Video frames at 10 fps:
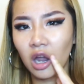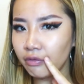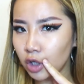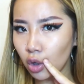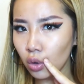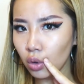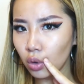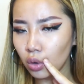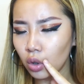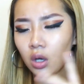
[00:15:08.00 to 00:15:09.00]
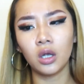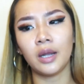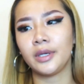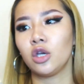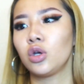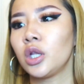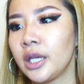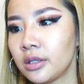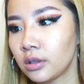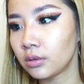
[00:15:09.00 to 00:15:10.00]
Love you? Let me Google
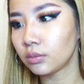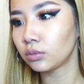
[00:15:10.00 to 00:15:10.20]
this.